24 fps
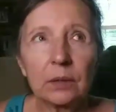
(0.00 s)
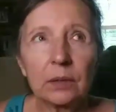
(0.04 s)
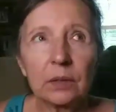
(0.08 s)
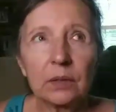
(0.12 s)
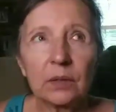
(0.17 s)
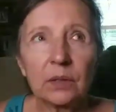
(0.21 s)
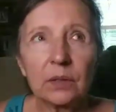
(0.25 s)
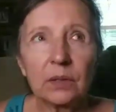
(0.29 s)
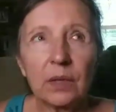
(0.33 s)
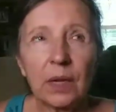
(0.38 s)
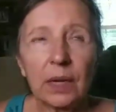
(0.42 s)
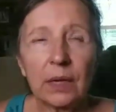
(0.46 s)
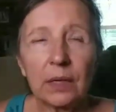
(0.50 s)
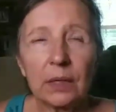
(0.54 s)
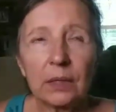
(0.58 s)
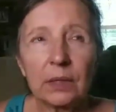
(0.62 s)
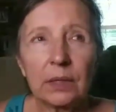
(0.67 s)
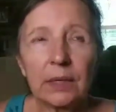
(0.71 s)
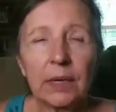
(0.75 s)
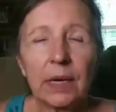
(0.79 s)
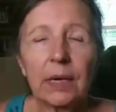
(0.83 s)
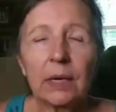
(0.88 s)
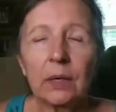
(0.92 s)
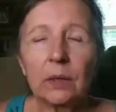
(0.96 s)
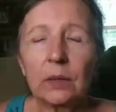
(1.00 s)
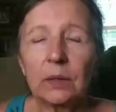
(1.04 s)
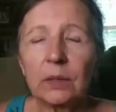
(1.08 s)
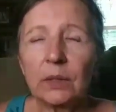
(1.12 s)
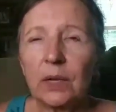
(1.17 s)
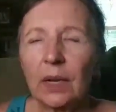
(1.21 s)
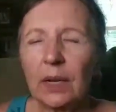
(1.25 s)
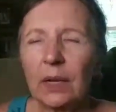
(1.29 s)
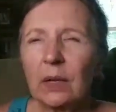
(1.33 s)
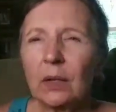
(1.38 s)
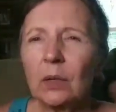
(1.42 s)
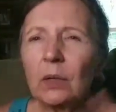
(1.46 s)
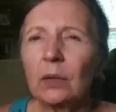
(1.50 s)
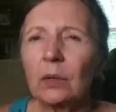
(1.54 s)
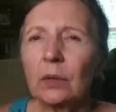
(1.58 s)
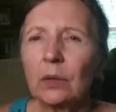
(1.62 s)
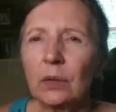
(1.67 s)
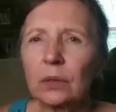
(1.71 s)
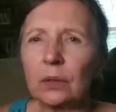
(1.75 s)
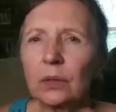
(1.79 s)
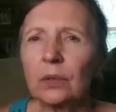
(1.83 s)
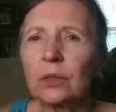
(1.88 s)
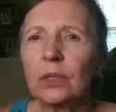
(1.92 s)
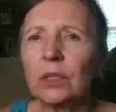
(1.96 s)
the second now, second or
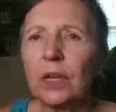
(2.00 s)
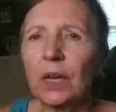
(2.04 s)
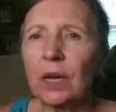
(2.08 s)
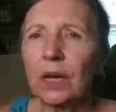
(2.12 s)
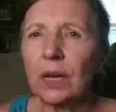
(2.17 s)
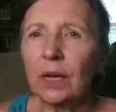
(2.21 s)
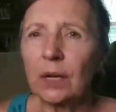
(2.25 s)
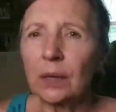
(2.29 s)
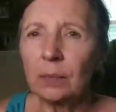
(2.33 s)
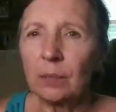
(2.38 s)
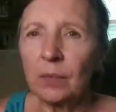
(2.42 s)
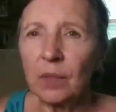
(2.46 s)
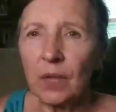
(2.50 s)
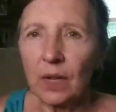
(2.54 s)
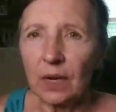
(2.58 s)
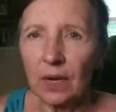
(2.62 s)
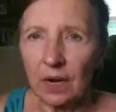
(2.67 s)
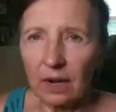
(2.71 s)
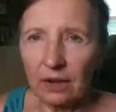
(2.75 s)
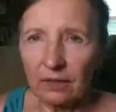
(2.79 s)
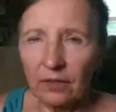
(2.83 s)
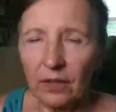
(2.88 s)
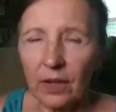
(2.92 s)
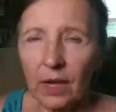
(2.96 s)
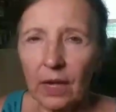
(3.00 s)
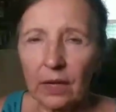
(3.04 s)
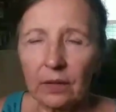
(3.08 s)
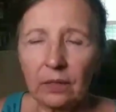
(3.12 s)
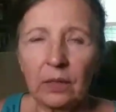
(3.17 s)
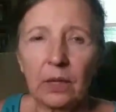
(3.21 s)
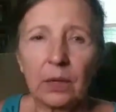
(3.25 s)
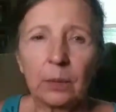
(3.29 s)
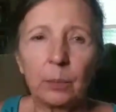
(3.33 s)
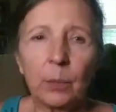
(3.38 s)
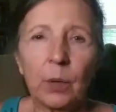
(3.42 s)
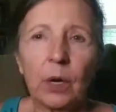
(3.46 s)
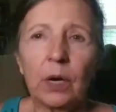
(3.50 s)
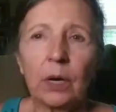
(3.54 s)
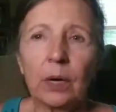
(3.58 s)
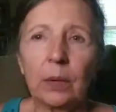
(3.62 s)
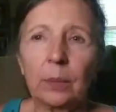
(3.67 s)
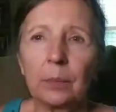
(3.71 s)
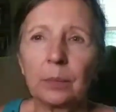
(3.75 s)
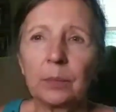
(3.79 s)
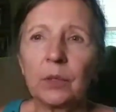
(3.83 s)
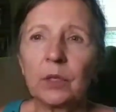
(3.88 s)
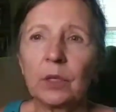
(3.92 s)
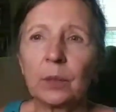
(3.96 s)
third time that I've had them
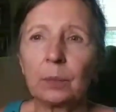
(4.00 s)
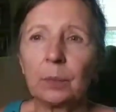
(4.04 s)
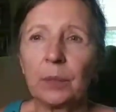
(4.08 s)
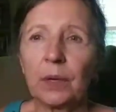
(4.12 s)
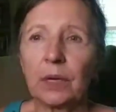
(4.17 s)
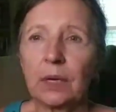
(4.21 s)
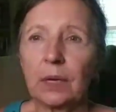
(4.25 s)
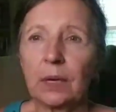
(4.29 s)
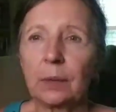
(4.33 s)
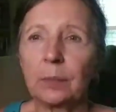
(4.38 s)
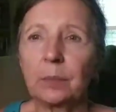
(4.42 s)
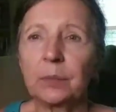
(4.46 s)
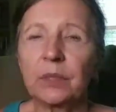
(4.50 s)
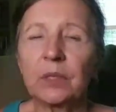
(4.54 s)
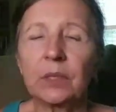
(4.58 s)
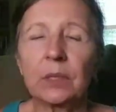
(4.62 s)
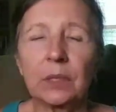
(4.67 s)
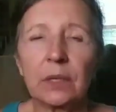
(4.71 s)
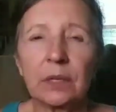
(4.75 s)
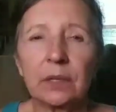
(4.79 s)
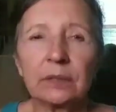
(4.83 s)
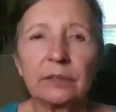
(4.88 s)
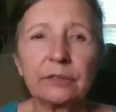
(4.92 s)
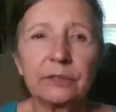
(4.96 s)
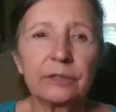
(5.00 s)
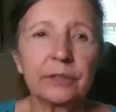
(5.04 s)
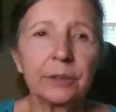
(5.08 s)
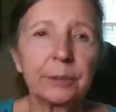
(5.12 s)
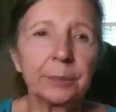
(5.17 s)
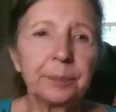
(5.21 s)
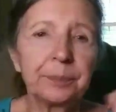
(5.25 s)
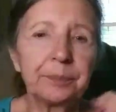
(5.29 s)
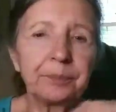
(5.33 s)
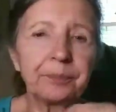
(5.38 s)
come to pick up stuff.